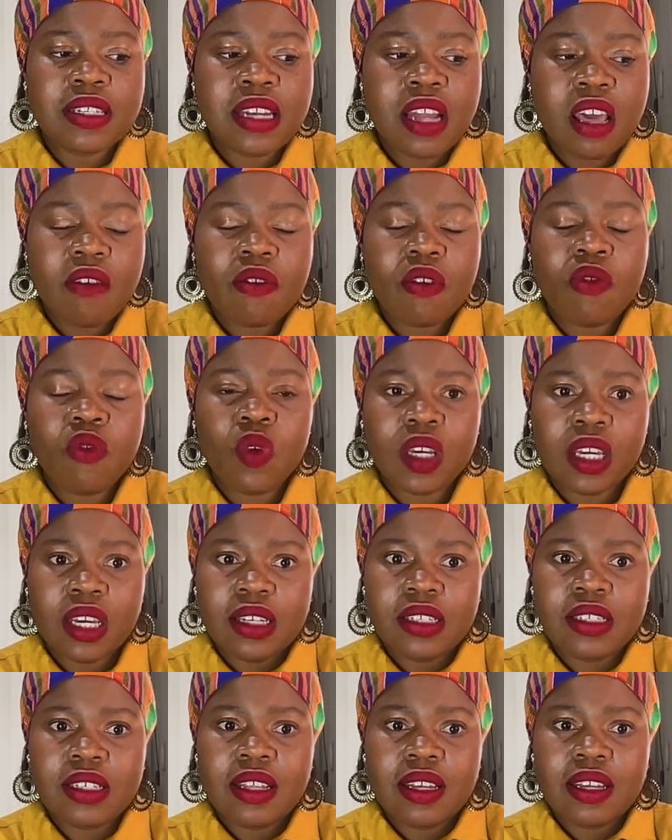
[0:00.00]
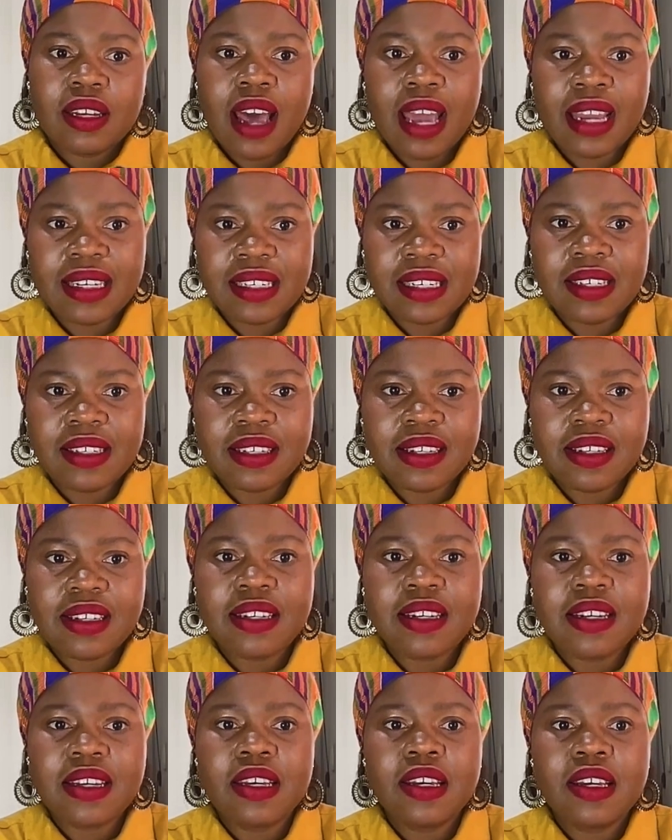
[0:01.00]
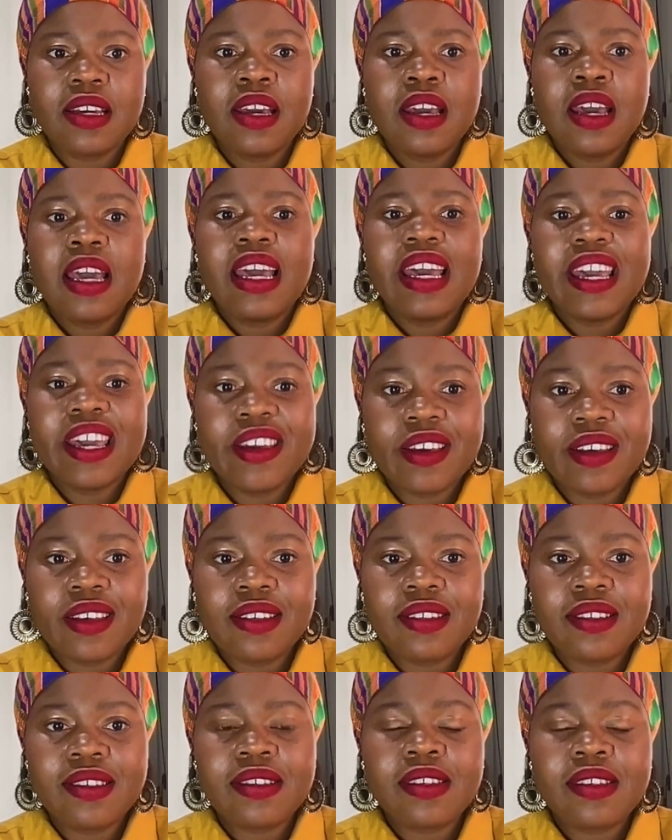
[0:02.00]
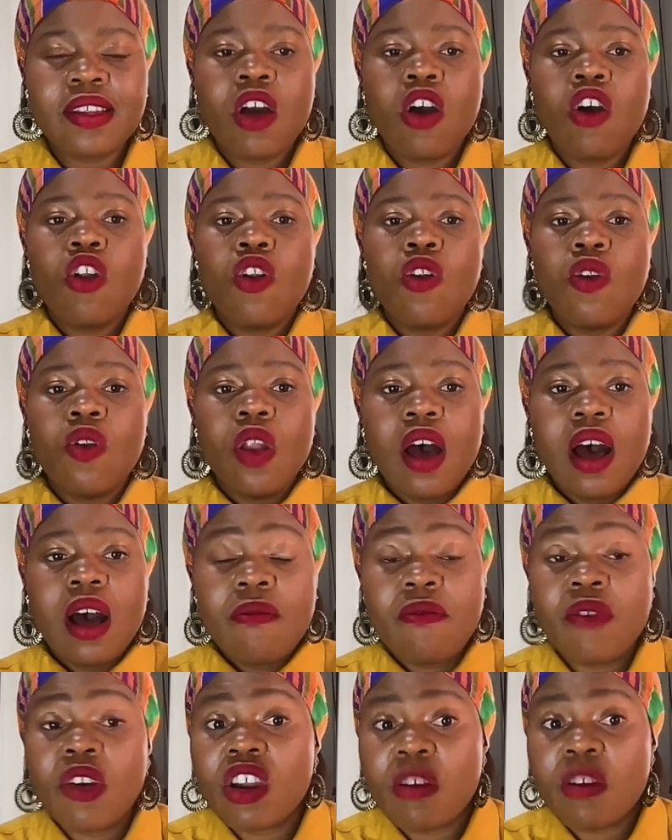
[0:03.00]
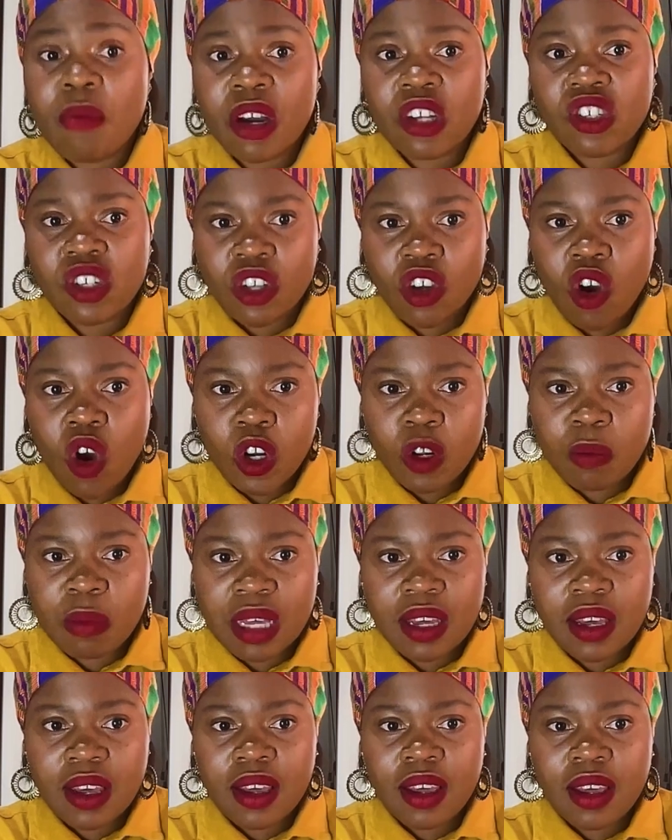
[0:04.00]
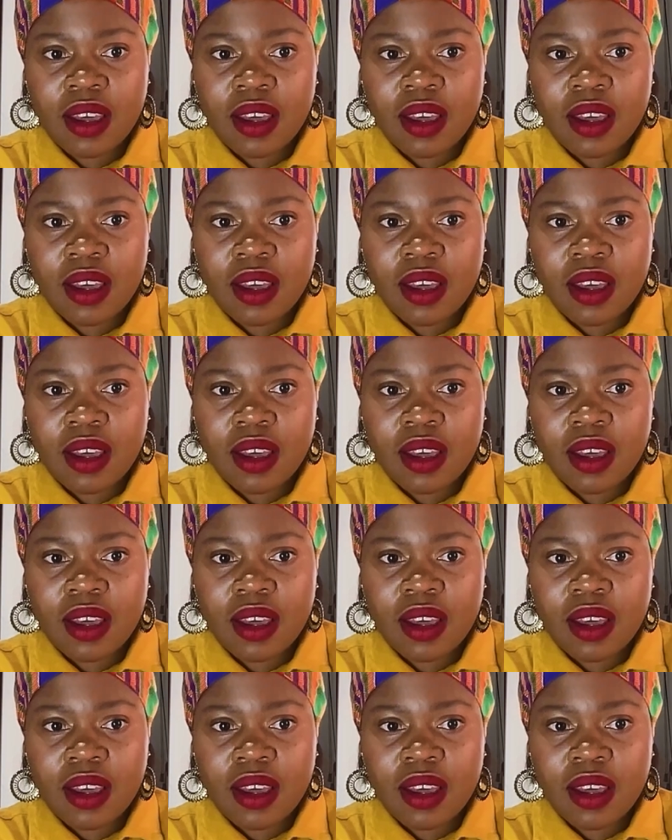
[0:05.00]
never forget that identity is very much an economic